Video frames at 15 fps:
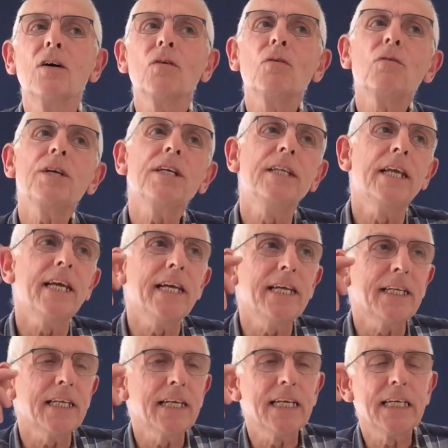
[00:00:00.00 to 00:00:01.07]
All you
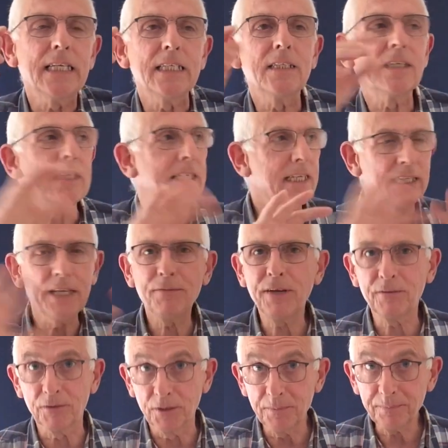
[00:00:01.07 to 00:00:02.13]
need is your
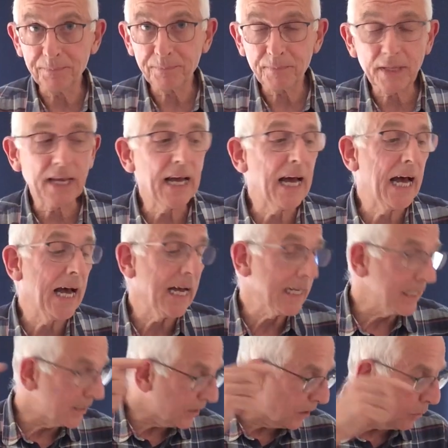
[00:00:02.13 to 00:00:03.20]
living room
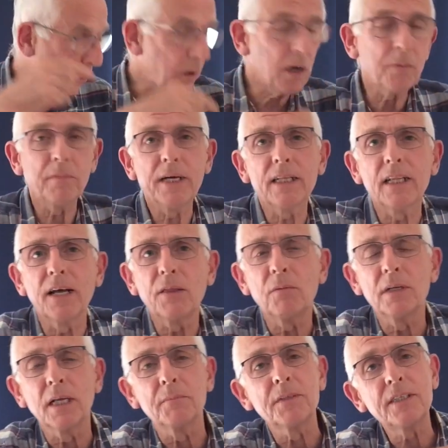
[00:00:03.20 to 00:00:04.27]
and a Workmate like the
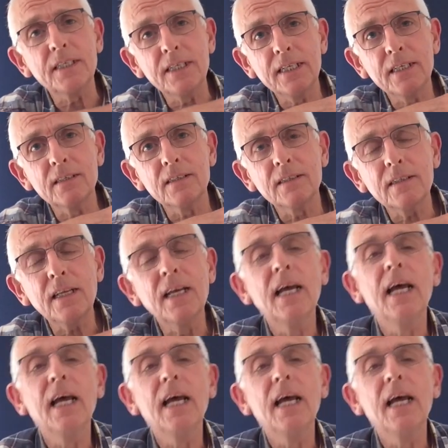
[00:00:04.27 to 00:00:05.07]
one I'm sitting on,